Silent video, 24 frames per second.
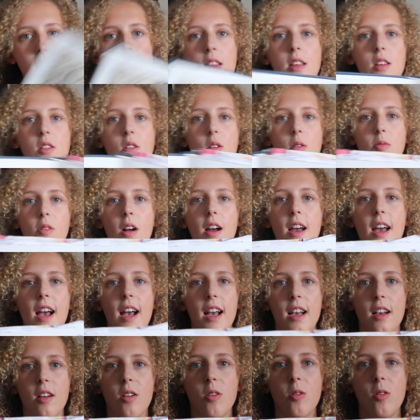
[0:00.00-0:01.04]
the top right
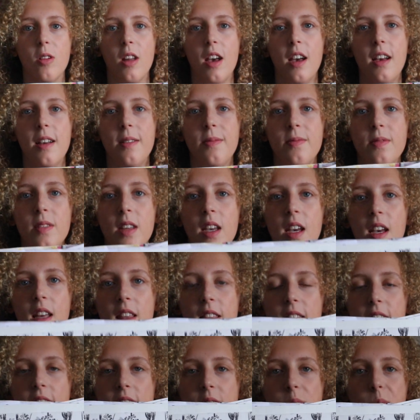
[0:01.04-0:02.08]
hand corner,
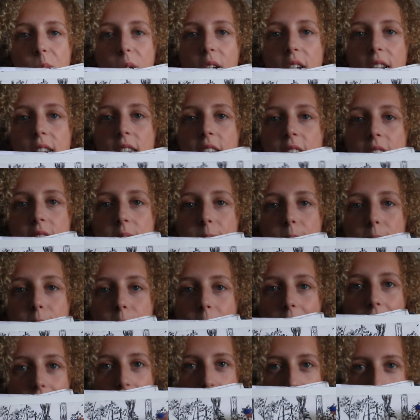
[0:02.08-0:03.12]
this one is
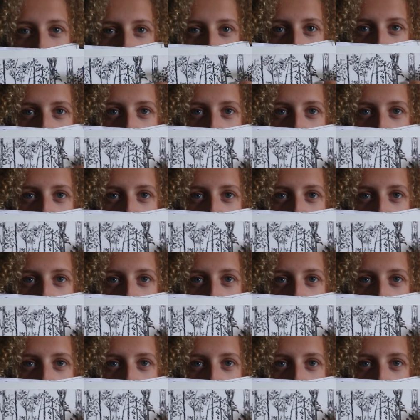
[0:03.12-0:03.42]
made